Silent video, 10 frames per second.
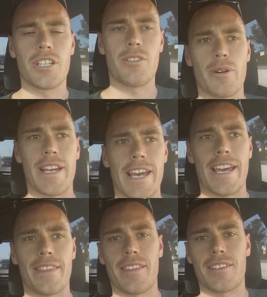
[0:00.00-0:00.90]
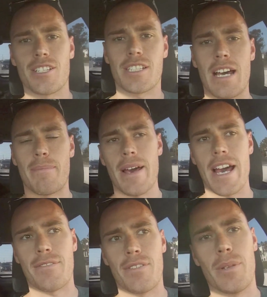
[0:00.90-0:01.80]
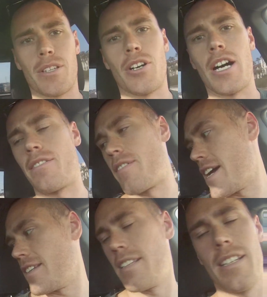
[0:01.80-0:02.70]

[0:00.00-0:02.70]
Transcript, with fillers: January 8th. Just got back from the dog vet.